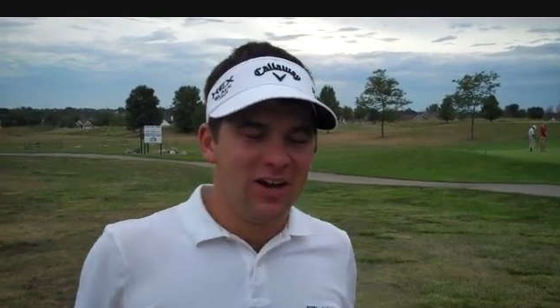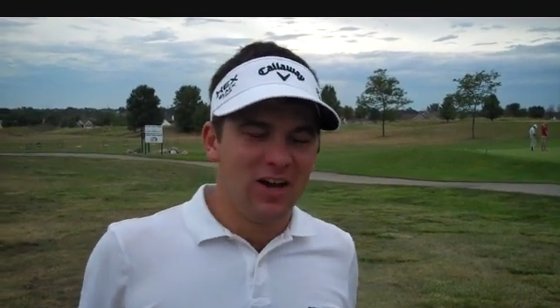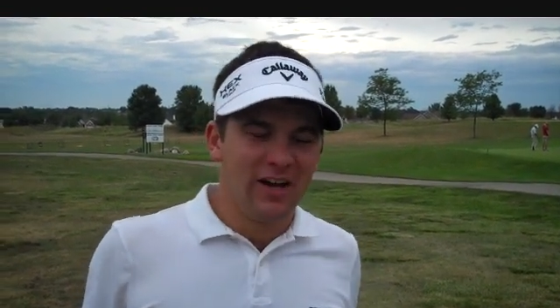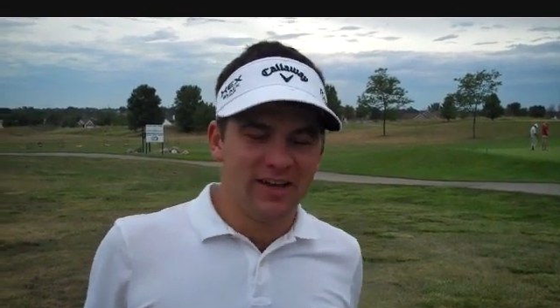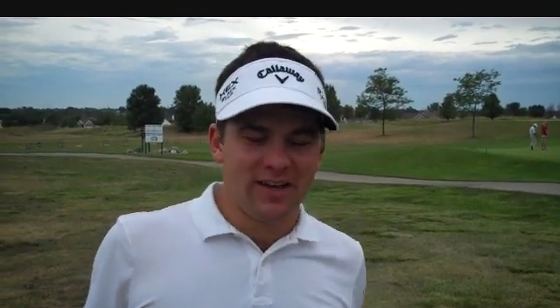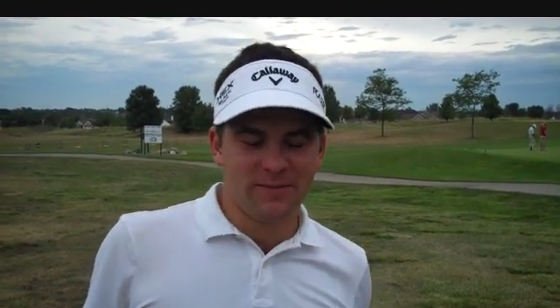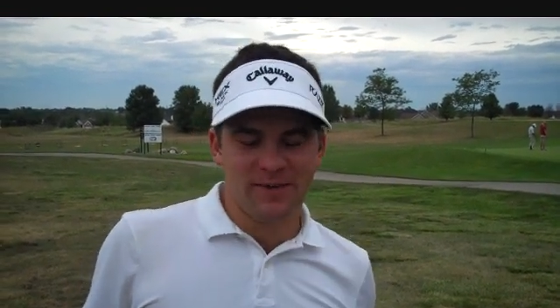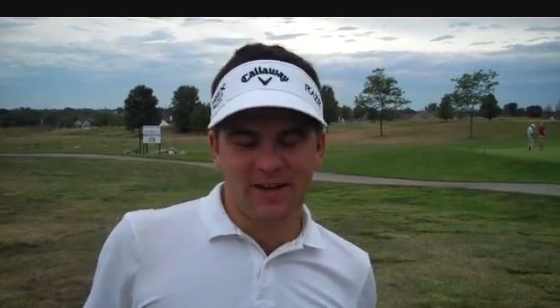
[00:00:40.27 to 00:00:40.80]
Well,
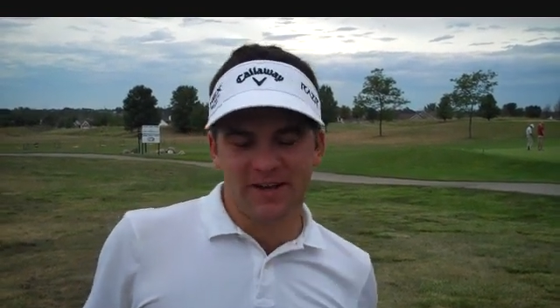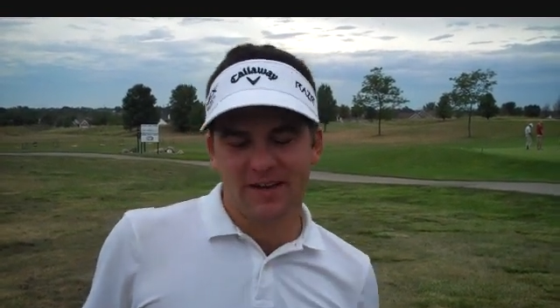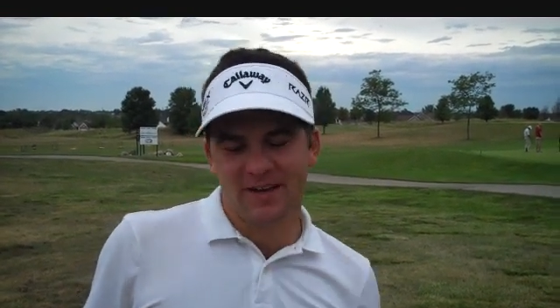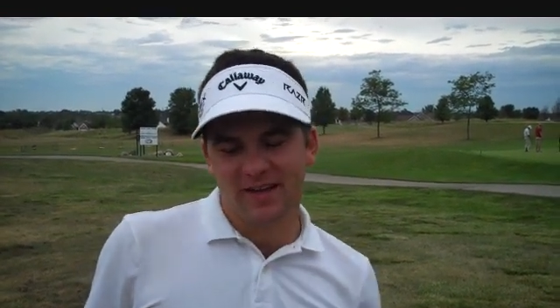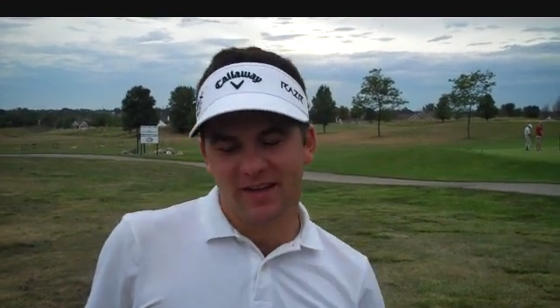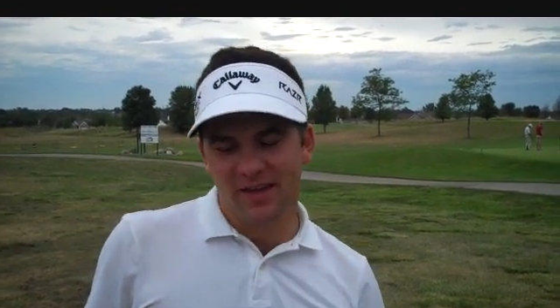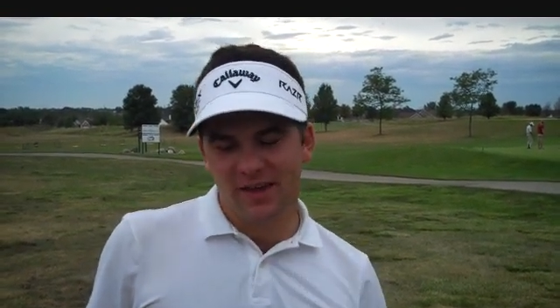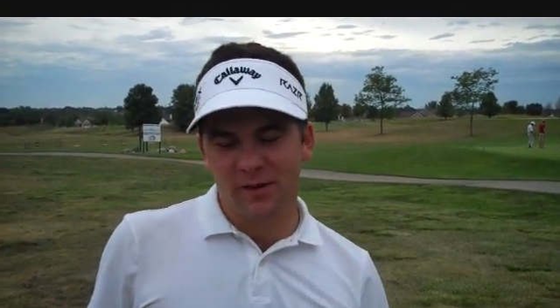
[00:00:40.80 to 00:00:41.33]
I mean,
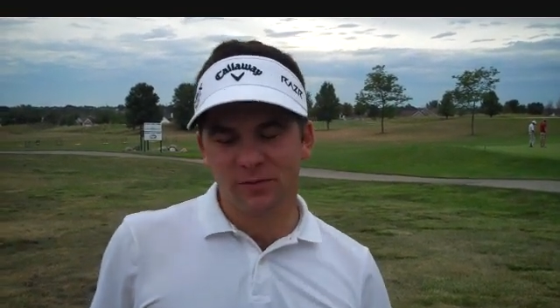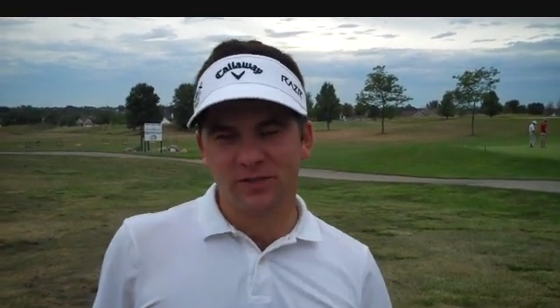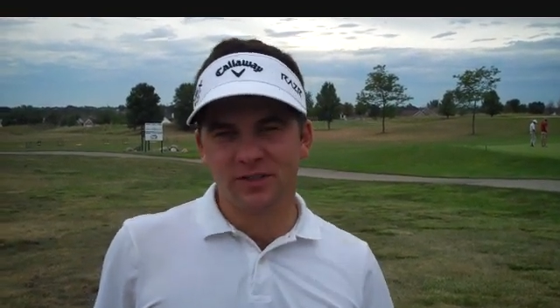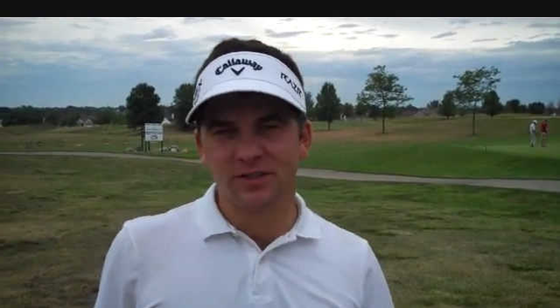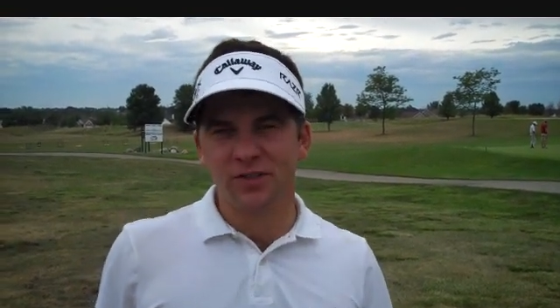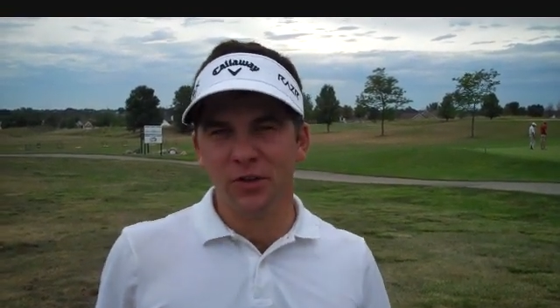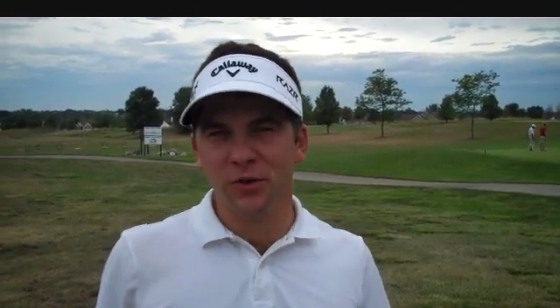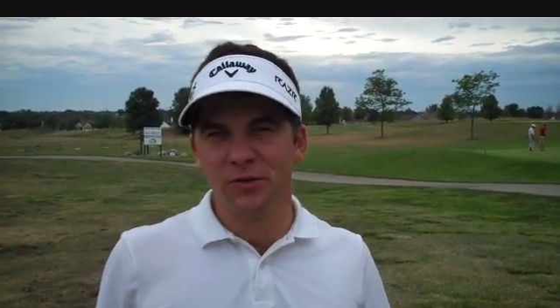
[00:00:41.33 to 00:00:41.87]
it was
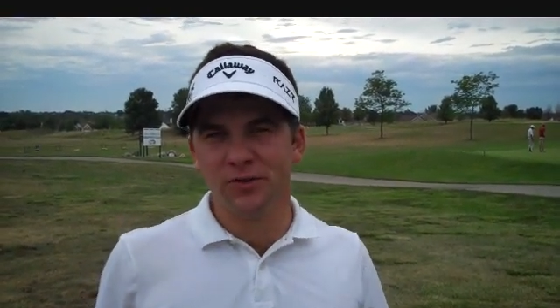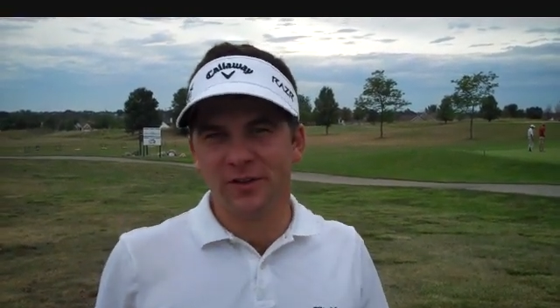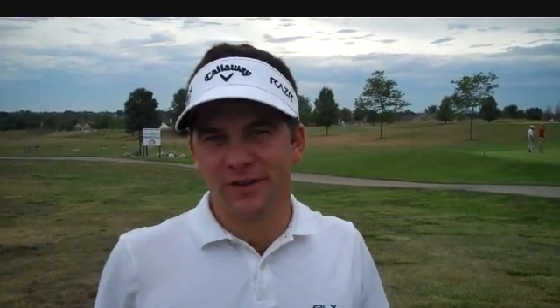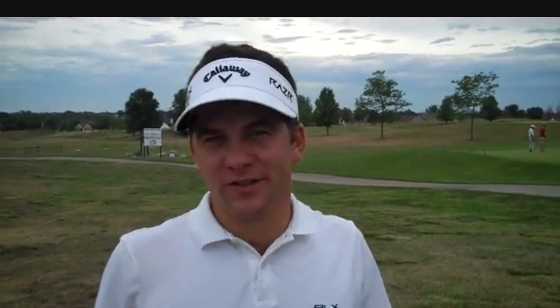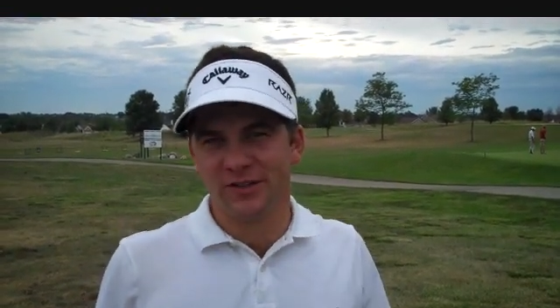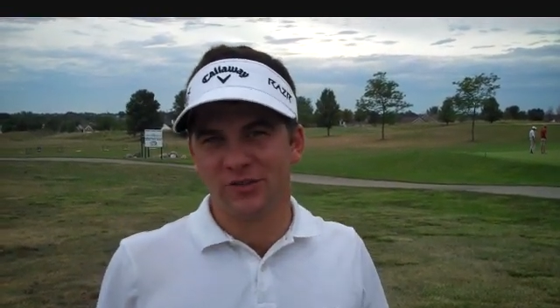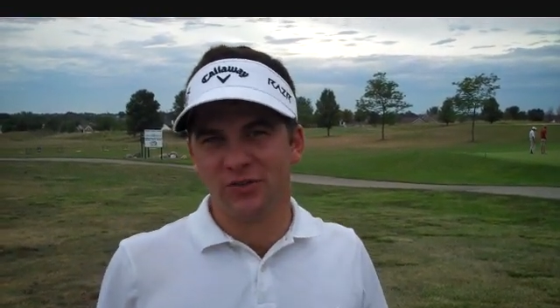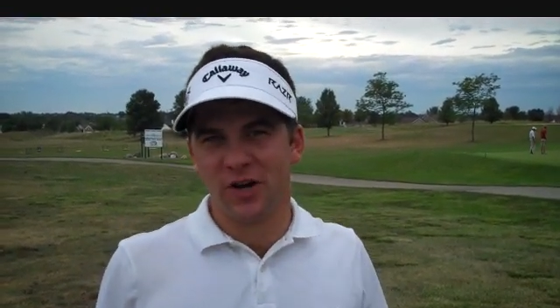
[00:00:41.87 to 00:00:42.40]
in 2, so
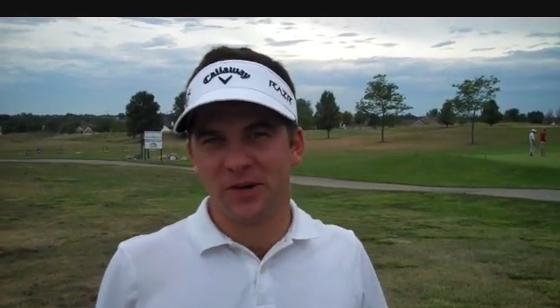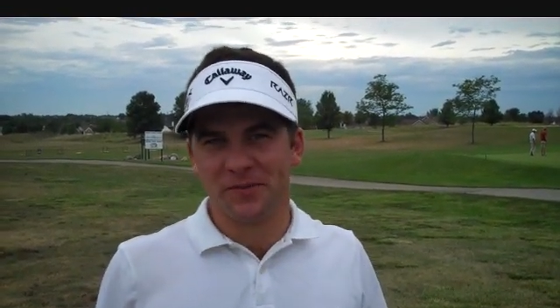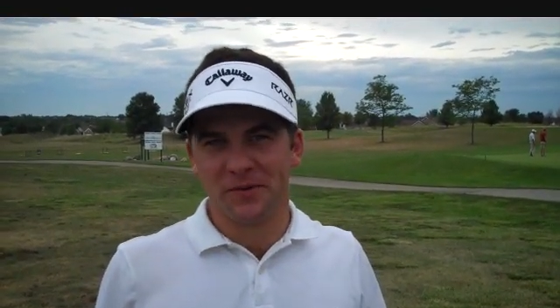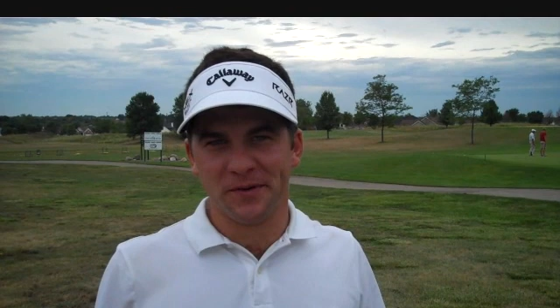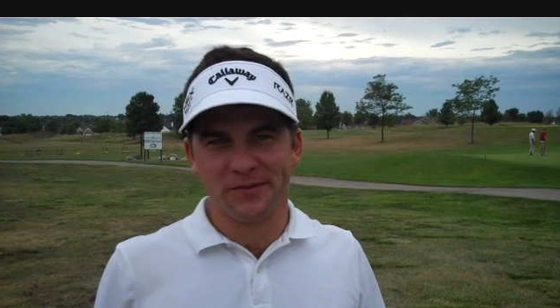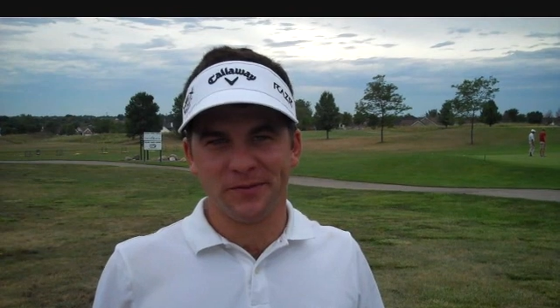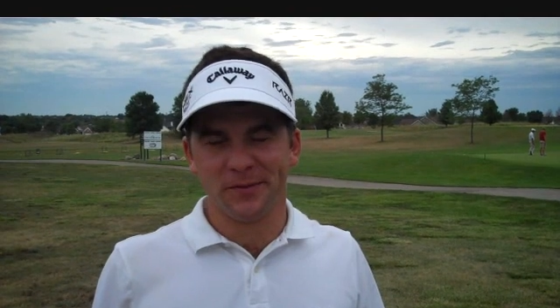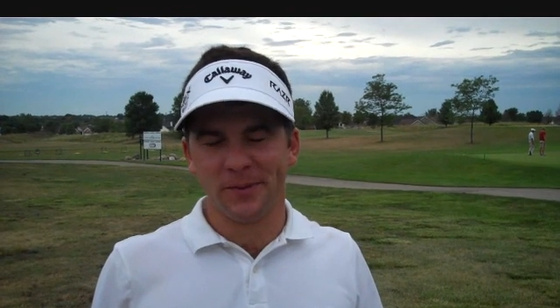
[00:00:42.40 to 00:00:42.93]
I just
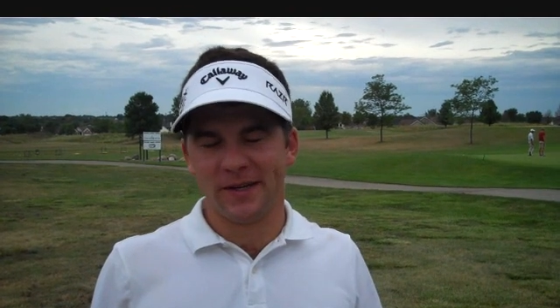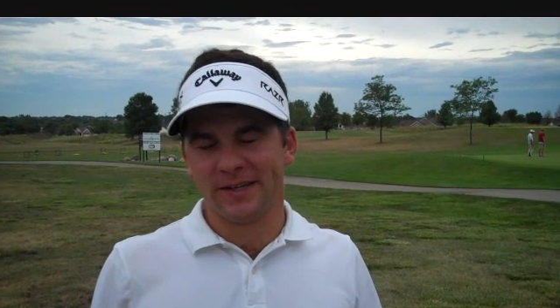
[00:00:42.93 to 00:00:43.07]
dropped one from,